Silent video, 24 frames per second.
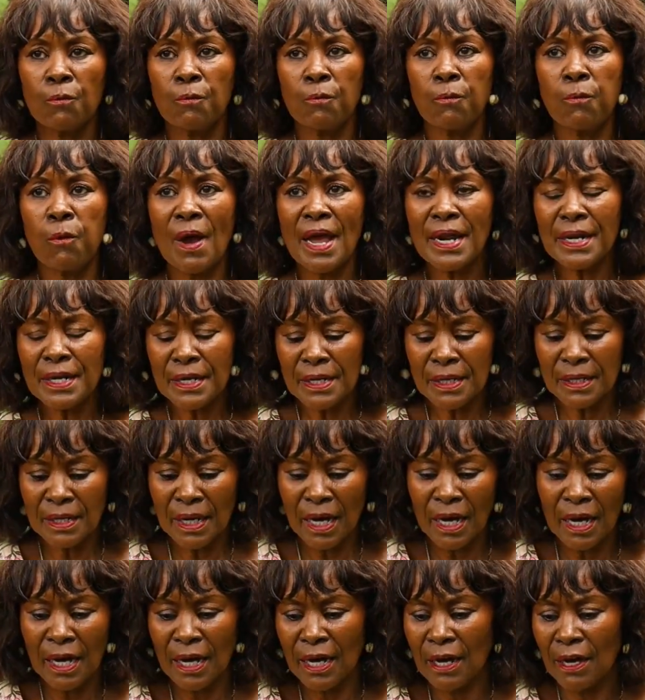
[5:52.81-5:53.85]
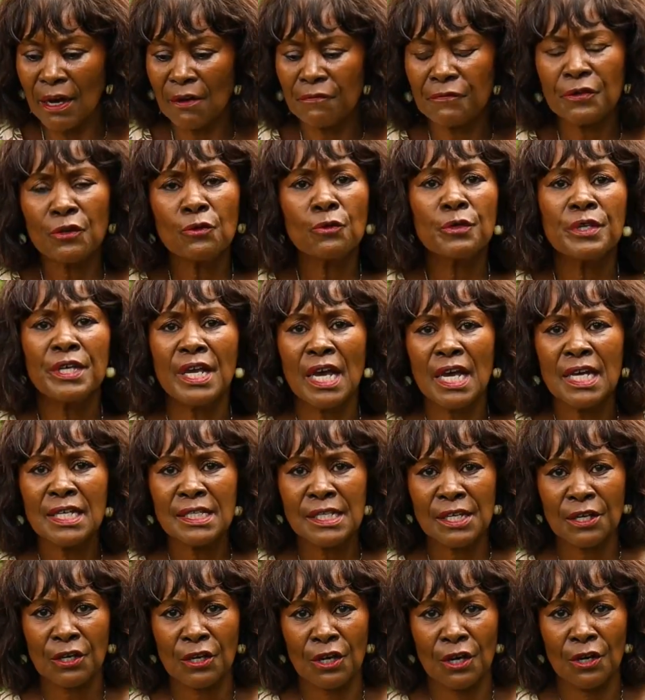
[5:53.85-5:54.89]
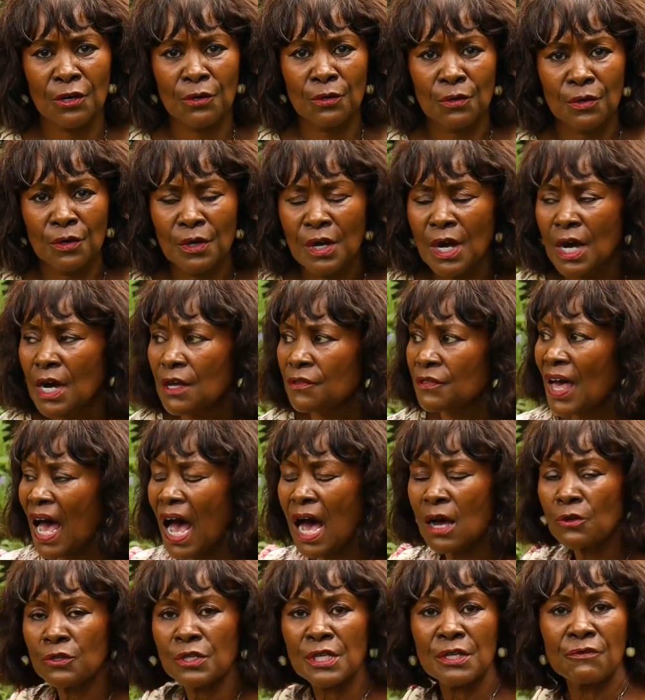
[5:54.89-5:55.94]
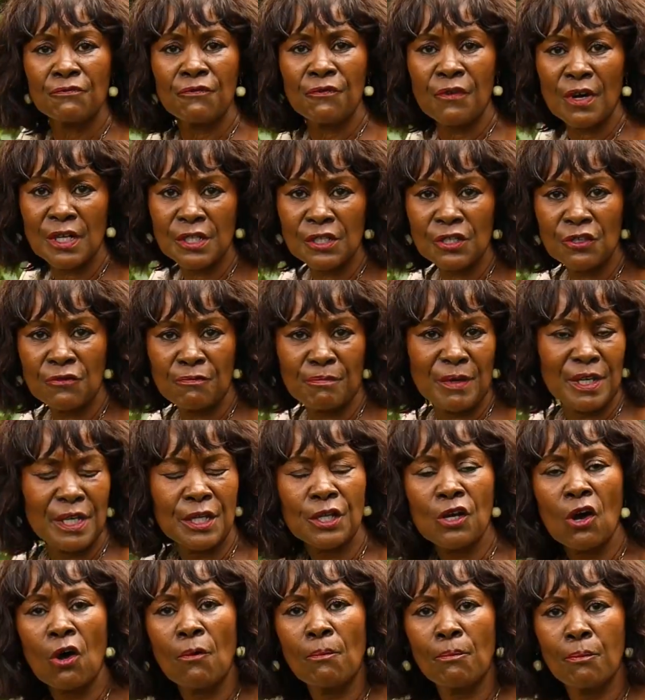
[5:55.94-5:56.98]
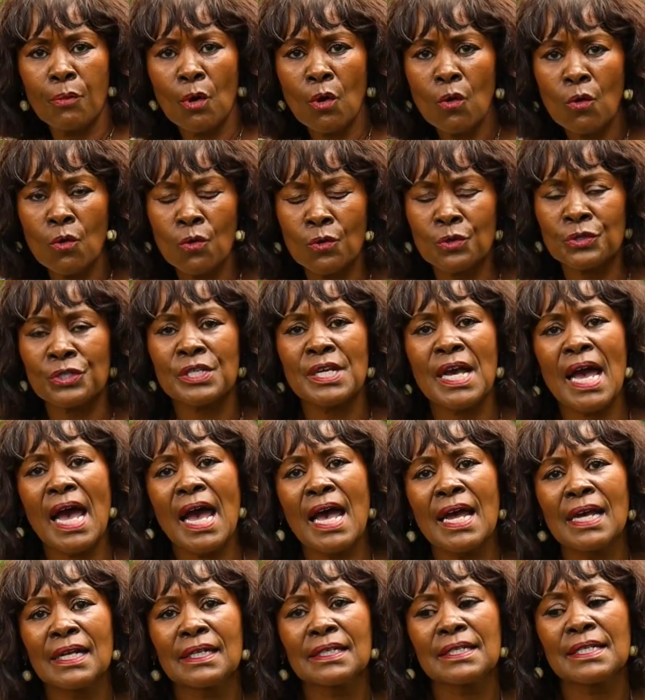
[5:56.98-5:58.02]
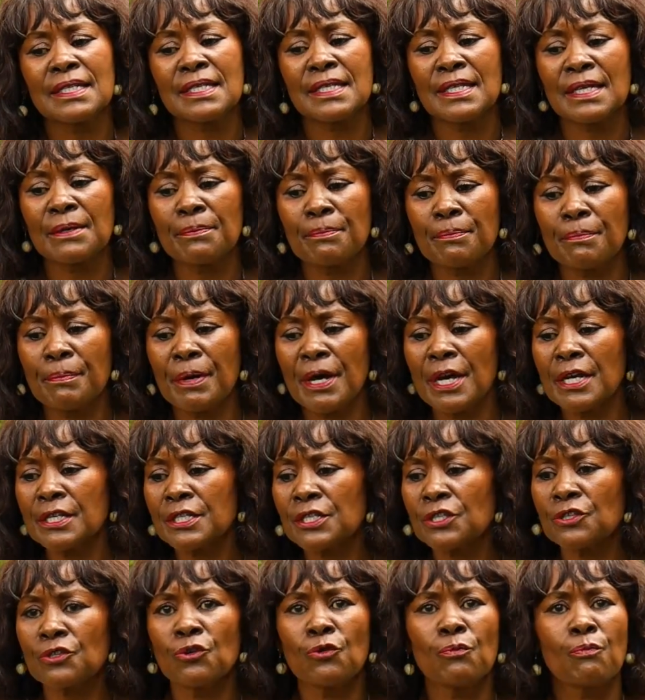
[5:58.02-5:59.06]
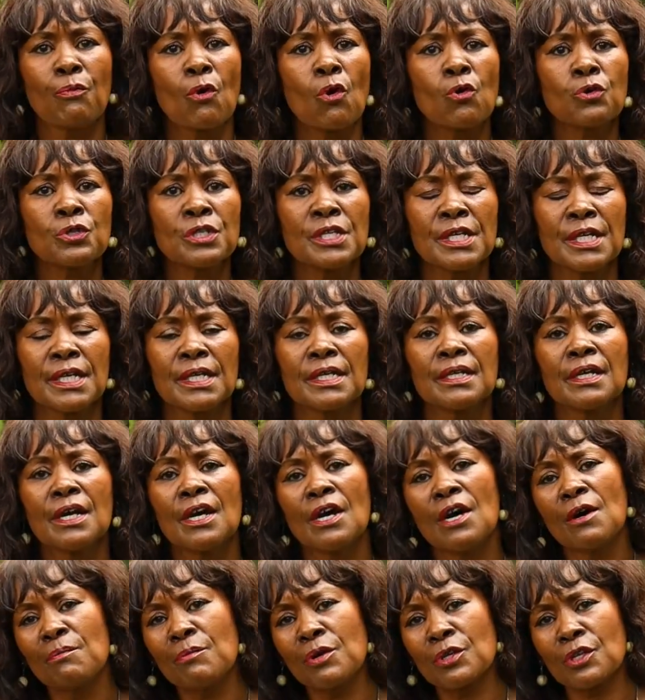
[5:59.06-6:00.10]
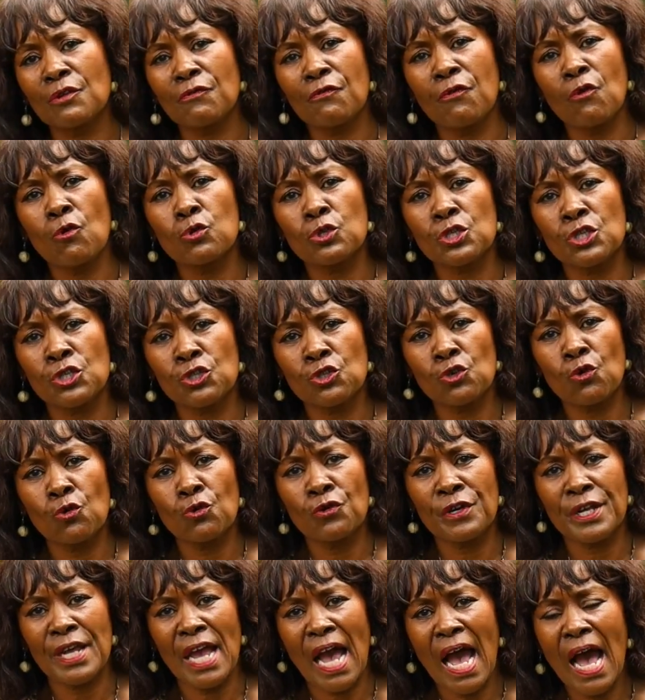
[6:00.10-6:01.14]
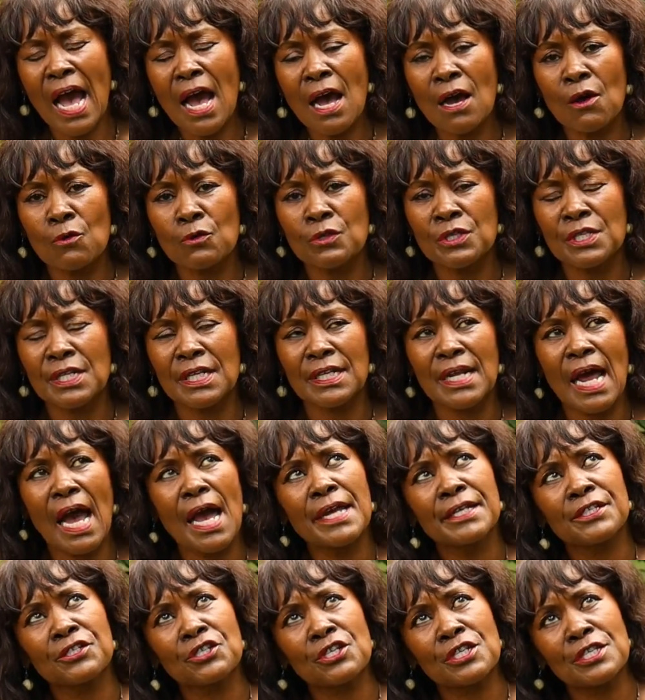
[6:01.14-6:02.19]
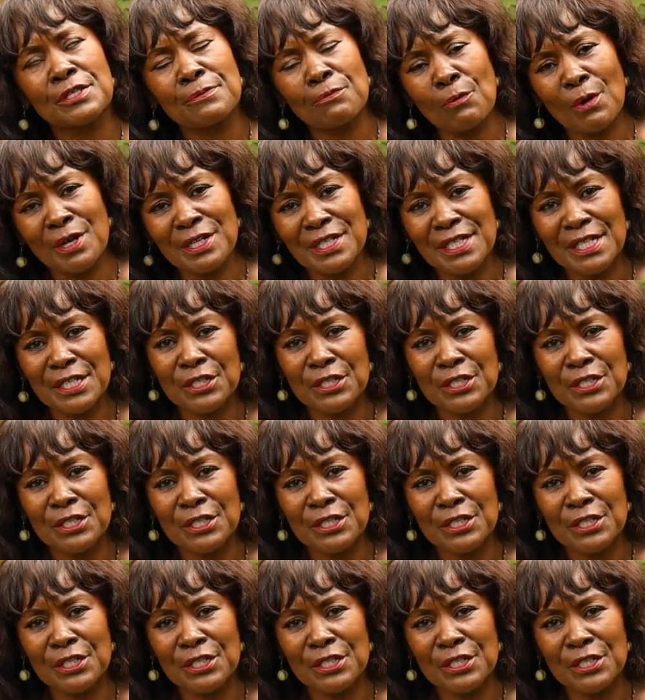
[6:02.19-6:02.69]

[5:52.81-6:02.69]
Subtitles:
when a few years ago, the house in front of me got bought, and the person who bought it put a 4-story house, and I just went